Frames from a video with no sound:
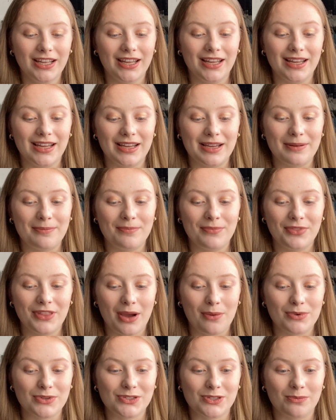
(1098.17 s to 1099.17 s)

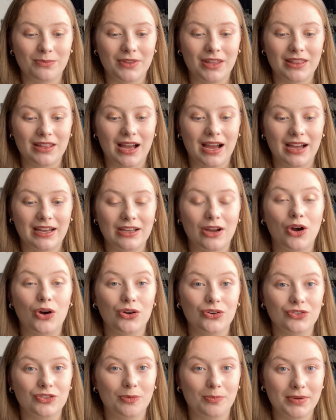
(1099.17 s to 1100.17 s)
That was something that I
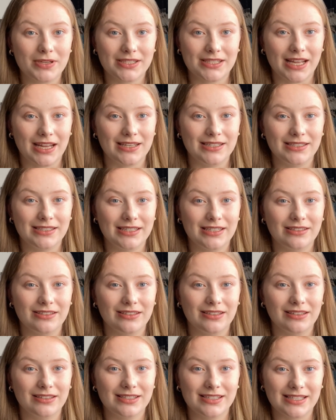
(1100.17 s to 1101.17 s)
100%
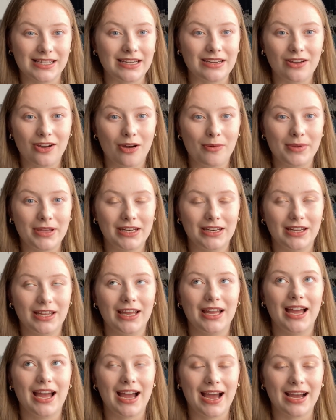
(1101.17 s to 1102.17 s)
didn't see coming
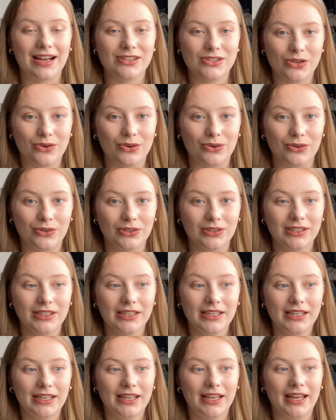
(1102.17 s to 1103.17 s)
at all,
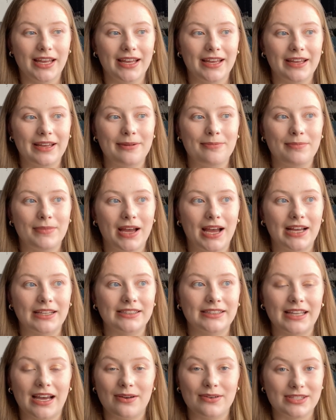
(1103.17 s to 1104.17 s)
and
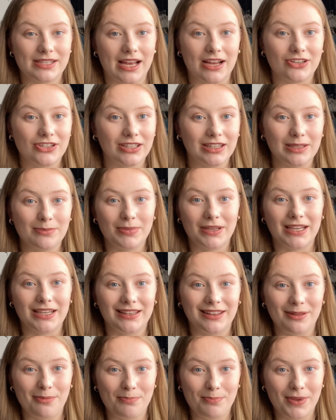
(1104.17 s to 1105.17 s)
that was actually being
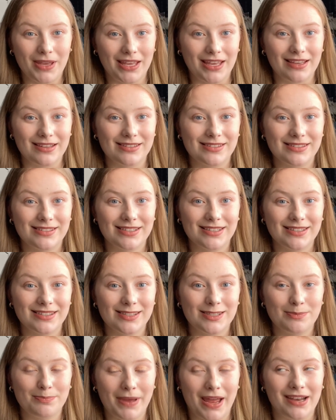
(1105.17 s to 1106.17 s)
the biggest
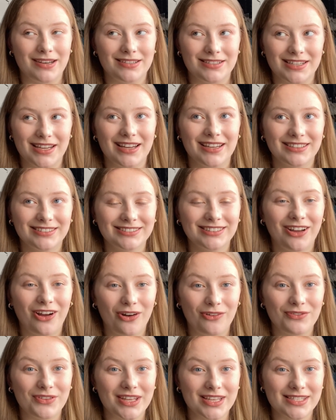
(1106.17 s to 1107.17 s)
spender
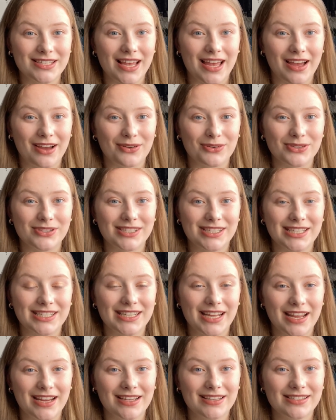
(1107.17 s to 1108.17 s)
of this house to
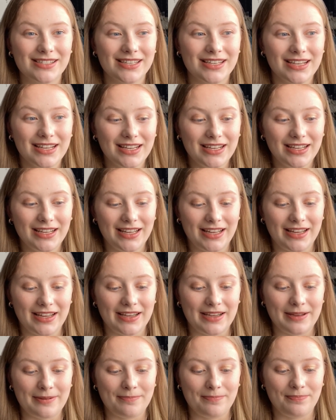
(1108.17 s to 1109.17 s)
date,
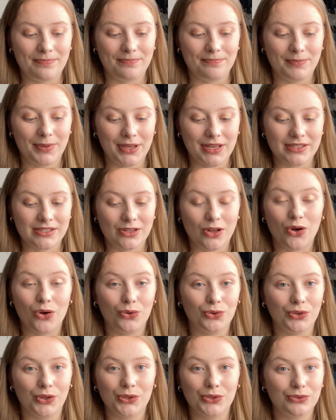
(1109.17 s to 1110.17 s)
because the
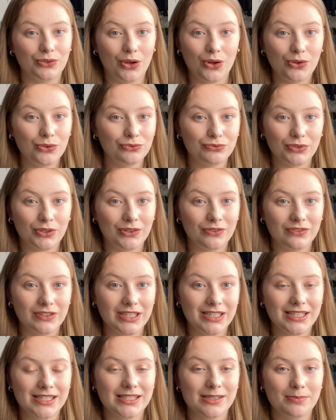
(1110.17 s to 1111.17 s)
whole roof
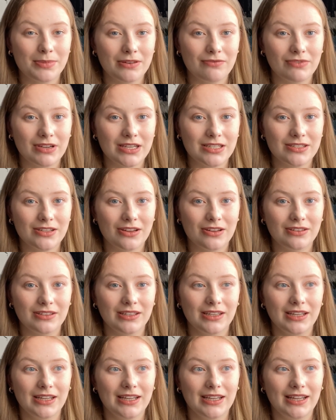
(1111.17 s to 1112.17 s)
needed to be redone,
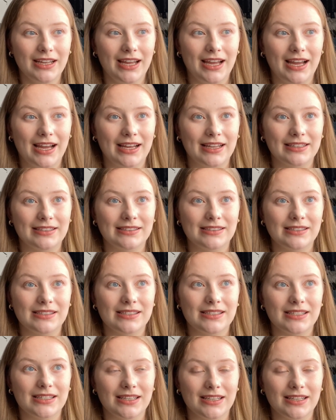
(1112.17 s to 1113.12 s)
and